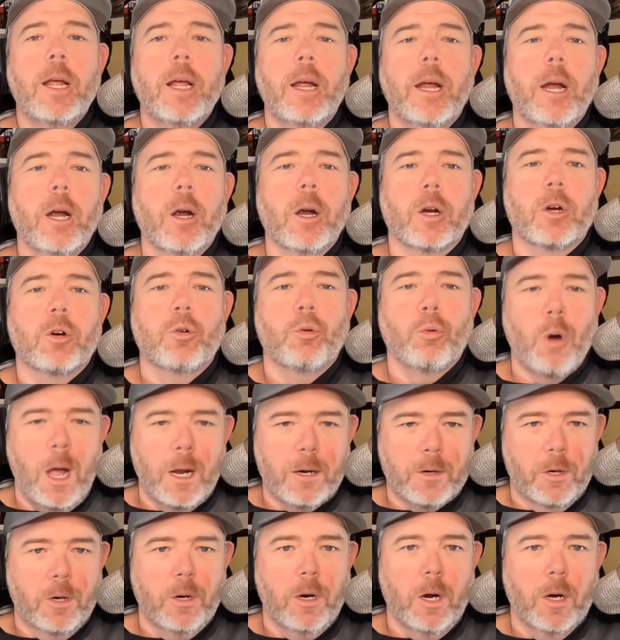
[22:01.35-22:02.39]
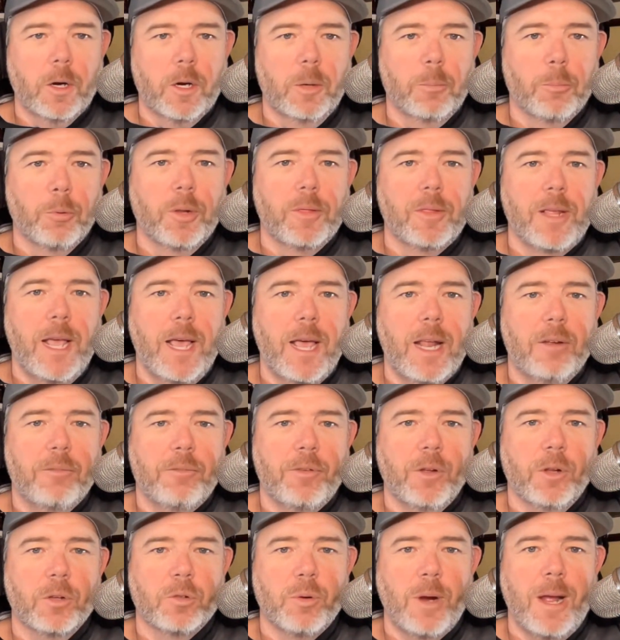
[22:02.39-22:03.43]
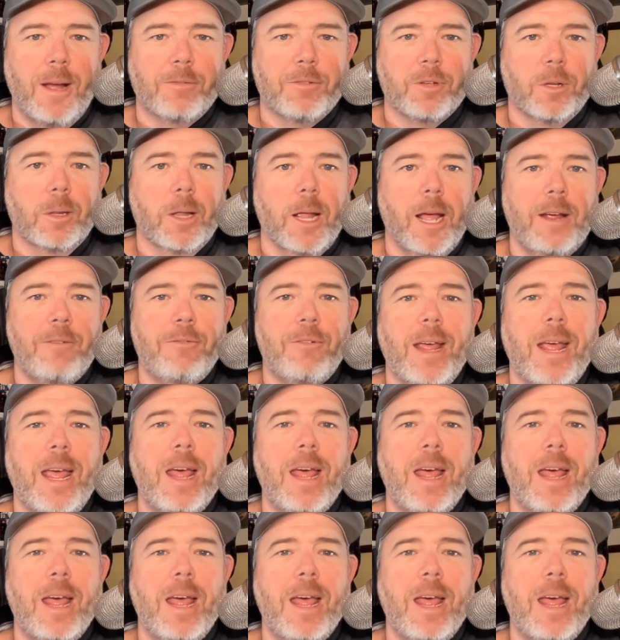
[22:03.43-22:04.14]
Eric Crocker are going to bring the NFL Draft to life